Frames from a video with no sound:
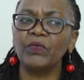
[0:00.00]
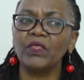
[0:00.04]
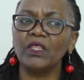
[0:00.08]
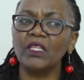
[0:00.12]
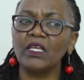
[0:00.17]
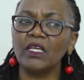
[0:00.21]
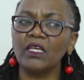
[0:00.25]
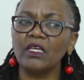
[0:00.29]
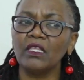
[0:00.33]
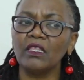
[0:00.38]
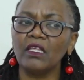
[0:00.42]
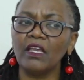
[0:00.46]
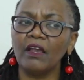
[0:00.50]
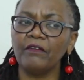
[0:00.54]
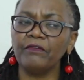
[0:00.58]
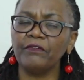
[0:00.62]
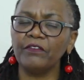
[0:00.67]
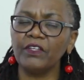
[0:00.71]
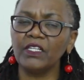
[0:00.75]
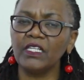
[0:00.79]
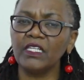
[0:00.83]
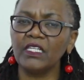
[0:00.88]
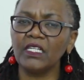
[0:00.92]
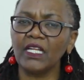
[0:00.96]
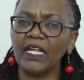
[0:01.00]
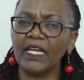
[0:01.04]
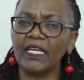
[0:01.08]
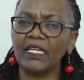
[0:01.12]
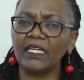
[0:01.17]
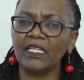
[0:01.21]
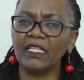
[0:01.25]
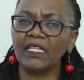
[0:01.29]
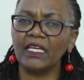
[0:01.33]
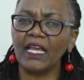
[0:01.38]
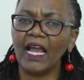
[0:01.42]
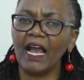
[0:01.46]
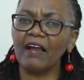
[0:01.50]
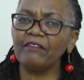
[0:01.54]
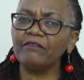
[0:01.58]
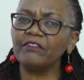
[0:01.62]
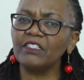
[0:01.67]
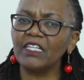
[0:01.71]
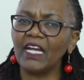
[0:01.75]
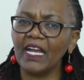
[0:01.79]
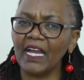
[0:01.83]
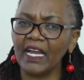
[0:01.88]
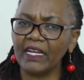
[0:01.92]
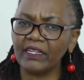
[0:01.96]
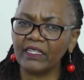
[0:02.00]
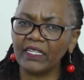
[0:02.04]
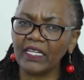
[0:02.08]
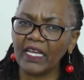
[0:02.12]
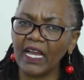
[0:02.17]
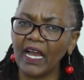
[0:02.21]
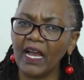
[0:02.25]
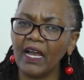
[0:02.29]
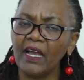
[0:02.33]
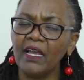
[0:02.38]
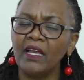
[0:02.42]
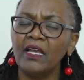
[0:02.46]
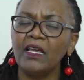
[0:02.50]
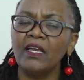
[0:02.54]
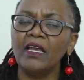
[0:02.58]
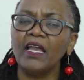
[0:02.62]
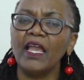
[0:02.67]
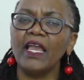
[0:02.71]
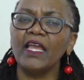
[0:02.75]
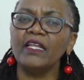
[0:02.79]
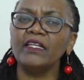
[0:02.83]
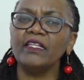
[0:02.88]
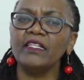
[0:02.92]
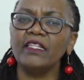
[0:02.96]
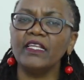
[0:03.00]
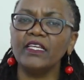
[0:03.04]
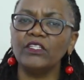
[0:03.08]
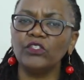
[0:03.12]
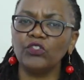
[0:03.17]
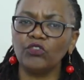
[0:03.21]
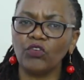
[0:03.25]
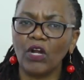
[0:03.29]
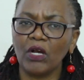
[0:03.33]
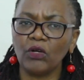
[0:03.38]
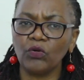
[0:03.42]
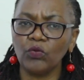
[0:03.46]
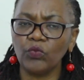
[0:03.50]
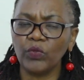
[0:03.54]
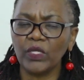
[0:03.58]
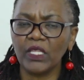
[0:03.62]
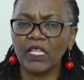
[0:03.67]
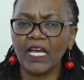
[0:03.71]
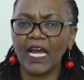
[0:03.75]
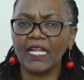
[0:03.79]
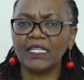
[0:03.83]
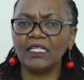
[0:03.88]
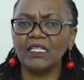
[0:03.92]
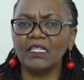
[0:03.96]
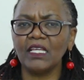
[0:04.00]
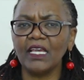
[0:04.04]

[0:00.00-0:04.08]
they are feeling like they have diarrhea, and they struggle with that.